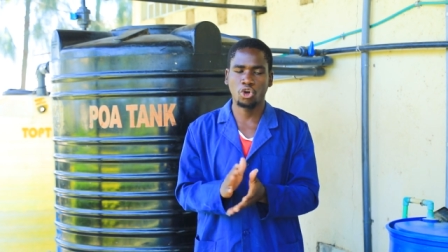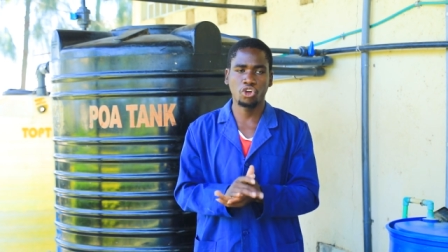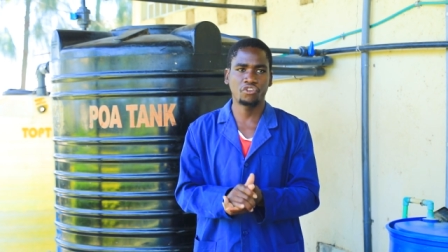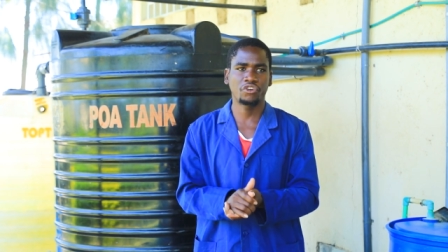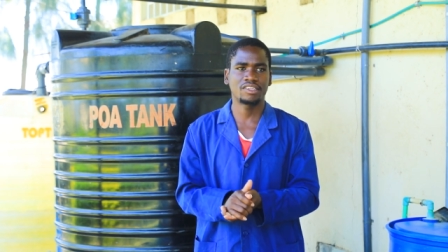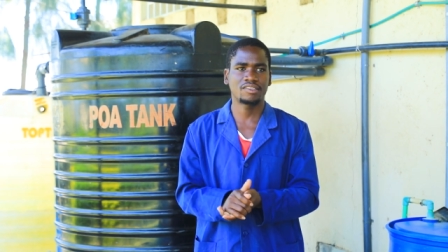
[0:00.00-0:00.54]

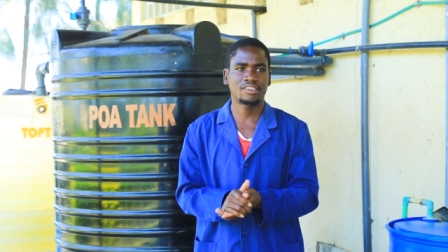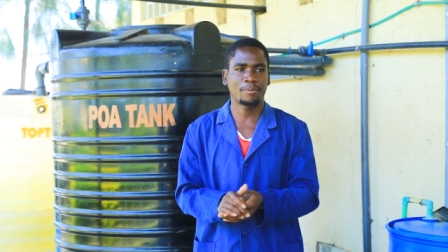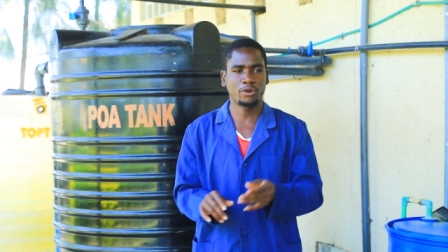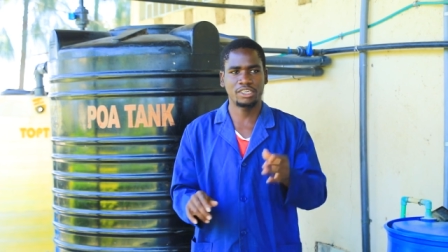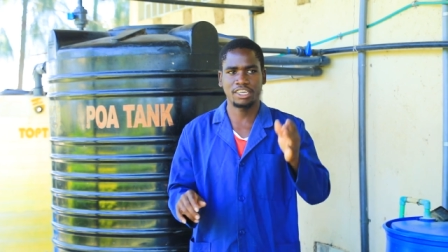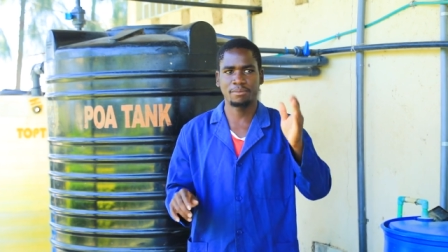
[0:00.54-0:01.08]
conference,
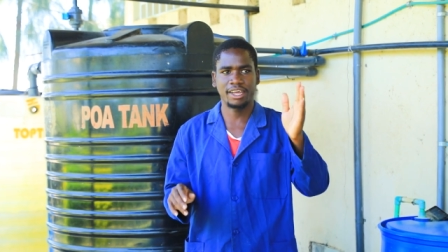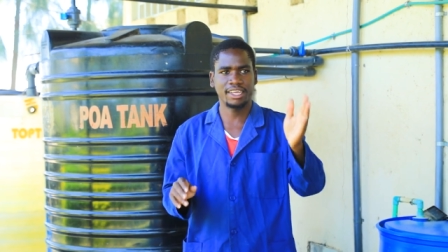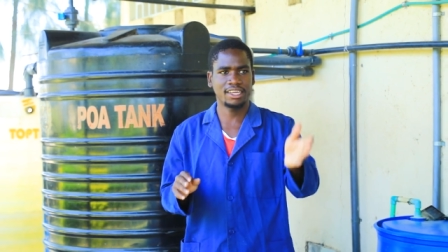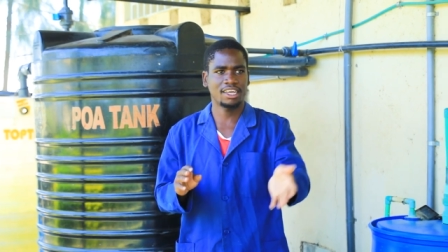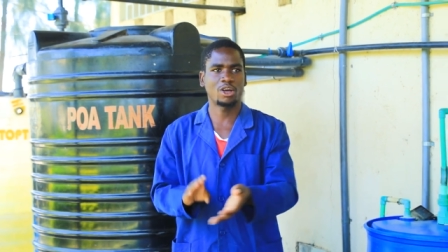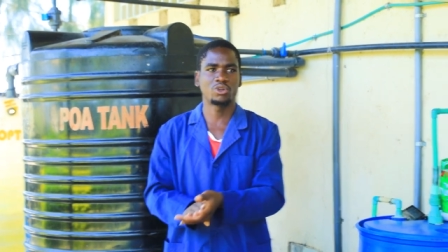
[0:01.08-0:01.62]
supported by
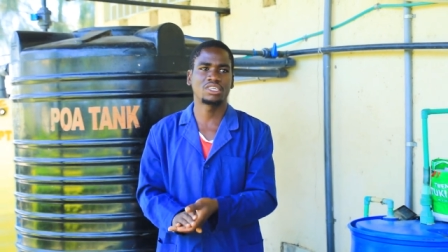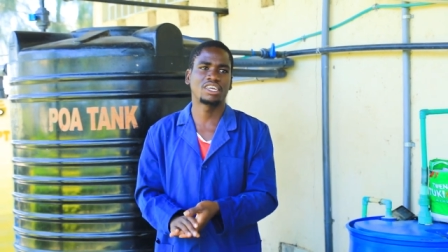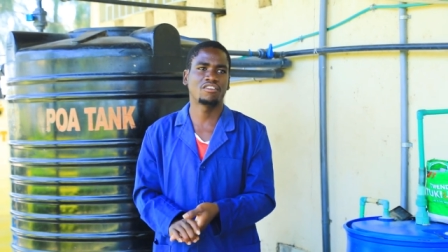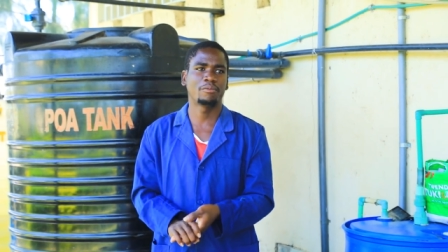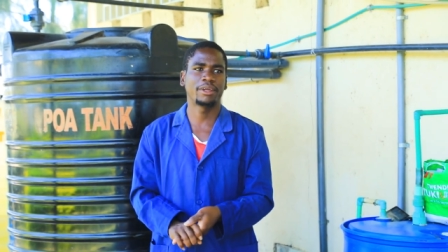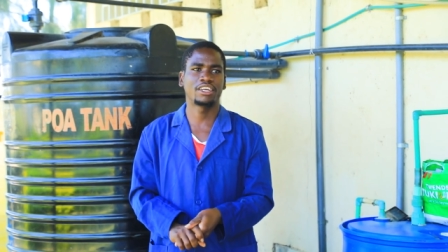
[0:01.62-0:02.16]
county
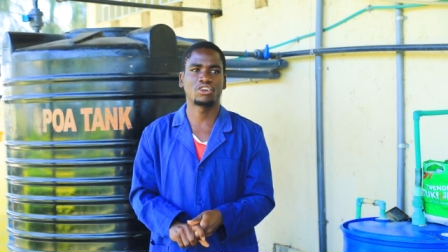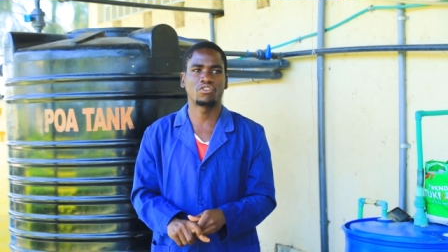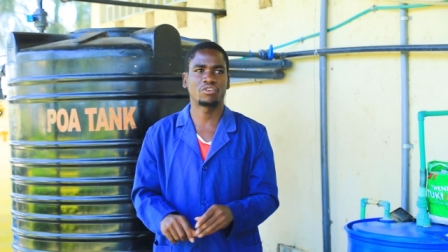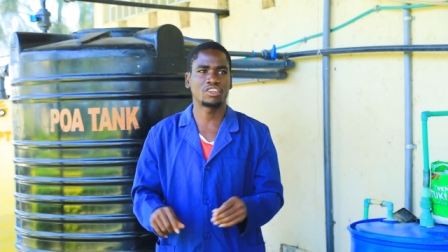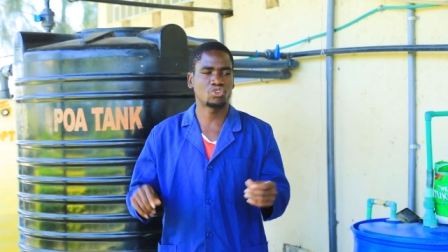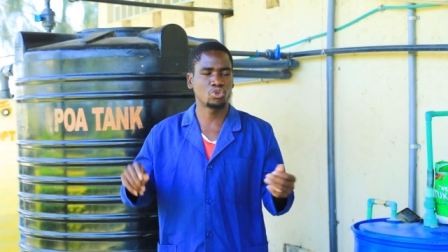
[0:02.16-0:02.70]
government
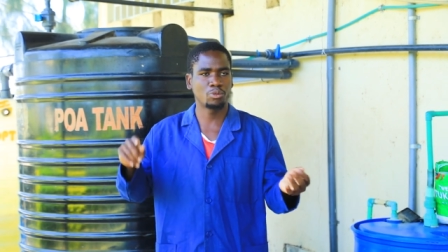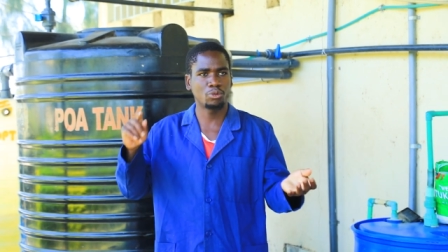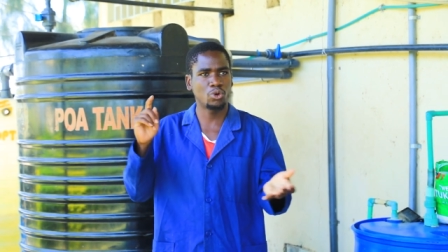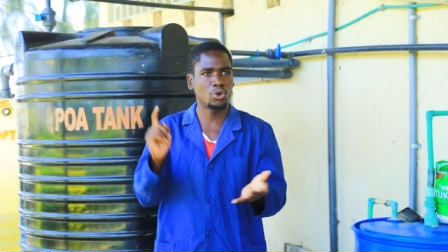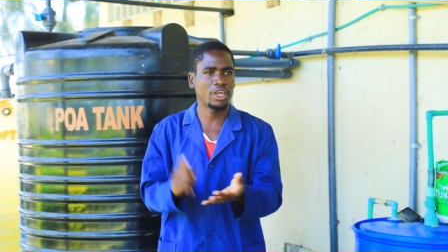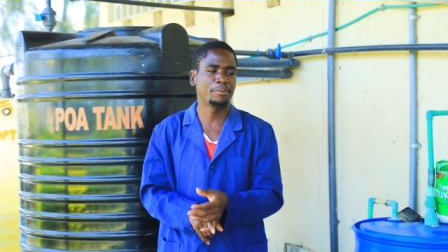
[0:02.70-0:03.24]
of
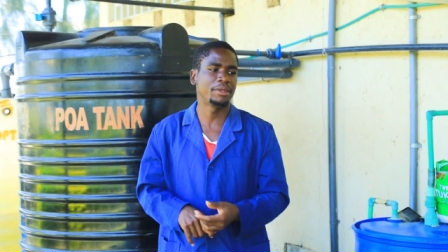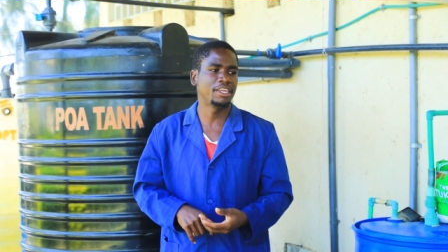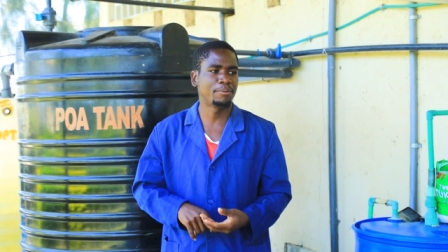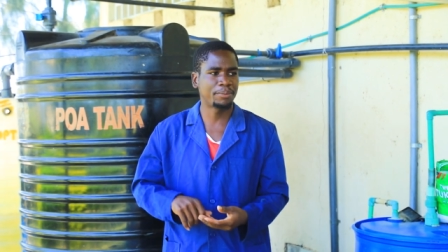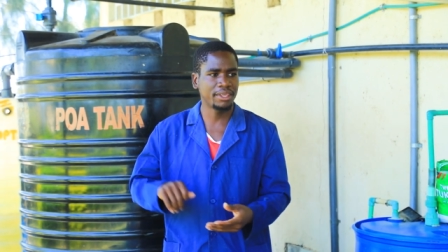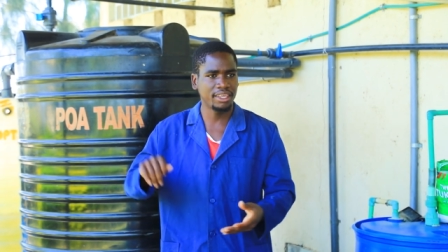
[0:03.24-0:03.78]
Sumu,
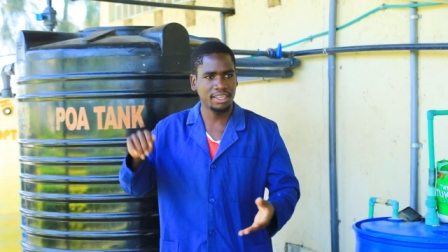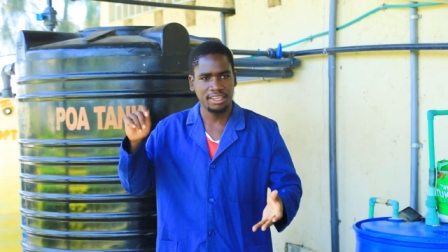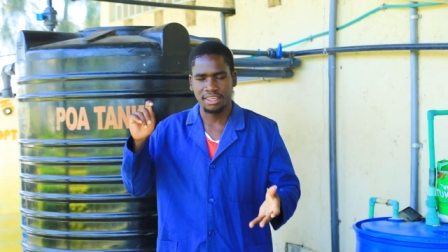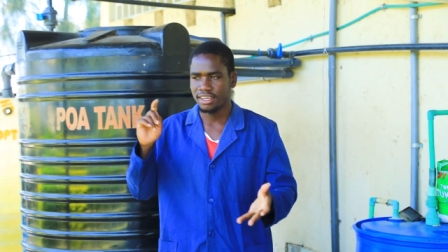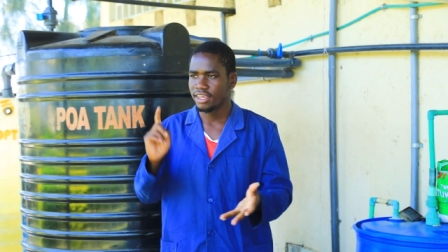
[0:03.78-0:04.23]
MDP,